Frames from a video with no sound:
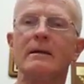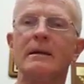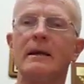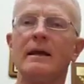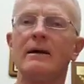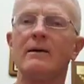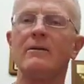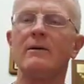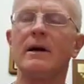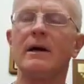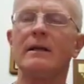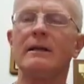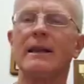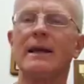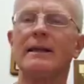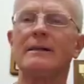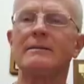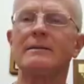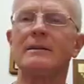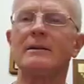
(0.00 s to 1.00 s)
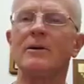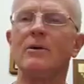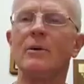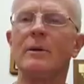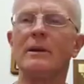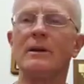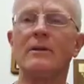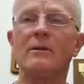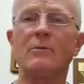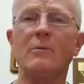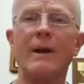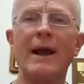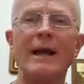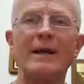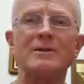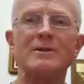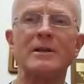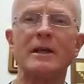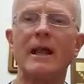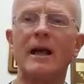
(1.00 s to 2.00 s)
Now, I'd like to go into the
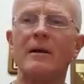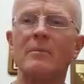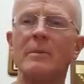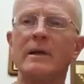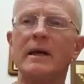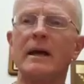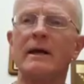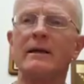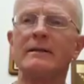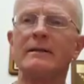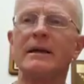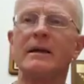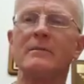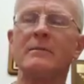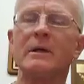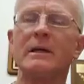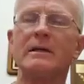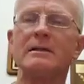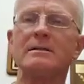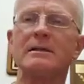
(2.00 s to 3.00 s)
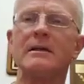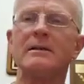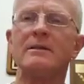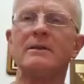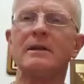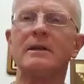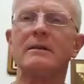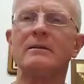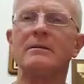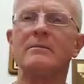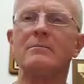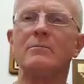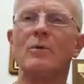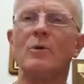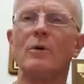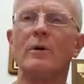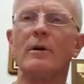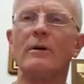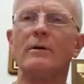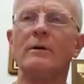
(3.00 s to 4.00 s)
rationale behind that because I think the
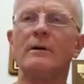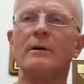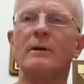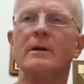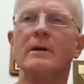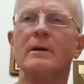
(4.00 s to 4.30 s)
more